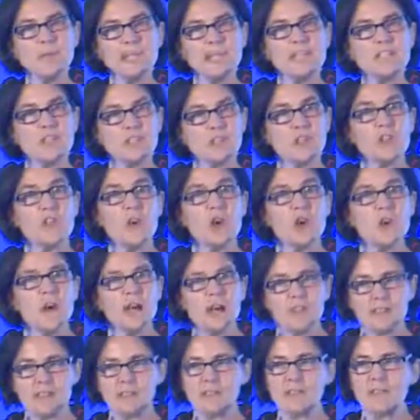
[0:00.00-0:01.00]
to know how
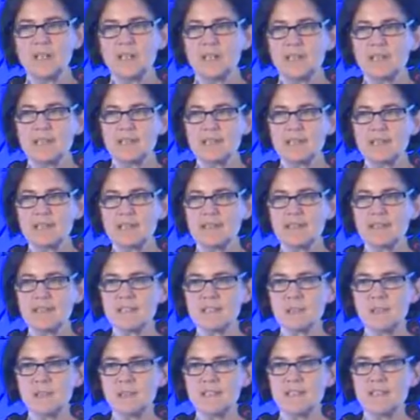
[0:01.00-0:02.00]
to develop these
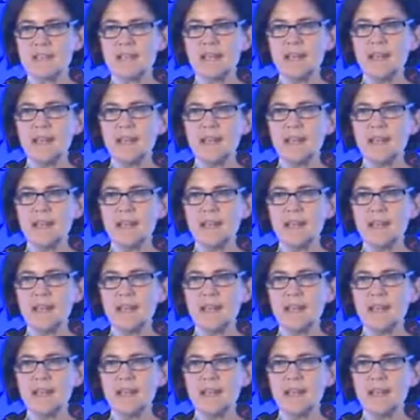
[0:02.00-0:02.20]
systems.